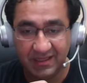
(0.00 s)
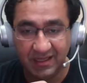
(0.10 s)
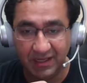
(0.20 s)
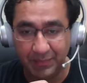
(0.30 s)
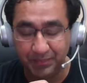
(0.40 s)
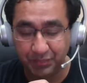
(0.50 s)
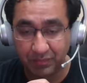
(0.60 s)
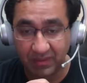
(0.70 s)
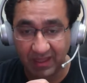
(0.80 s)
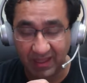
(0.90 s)

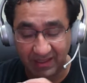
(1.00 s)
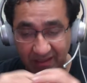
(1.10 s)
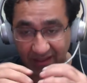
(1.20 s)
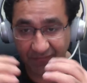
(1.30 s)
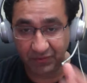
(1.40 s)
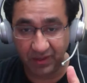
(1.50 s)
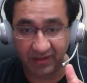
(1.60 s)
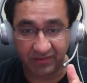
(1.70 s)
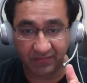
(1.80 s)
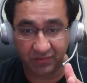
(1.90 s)
And if you
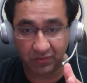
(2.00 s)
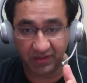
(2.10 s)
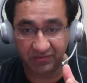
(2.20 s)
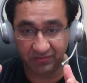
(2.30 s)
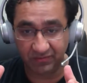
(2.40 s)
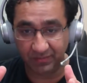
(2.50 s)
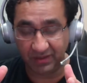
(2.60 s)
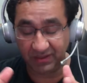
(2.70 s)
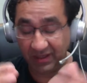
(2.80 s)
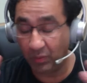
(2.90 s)
guys have questions about it,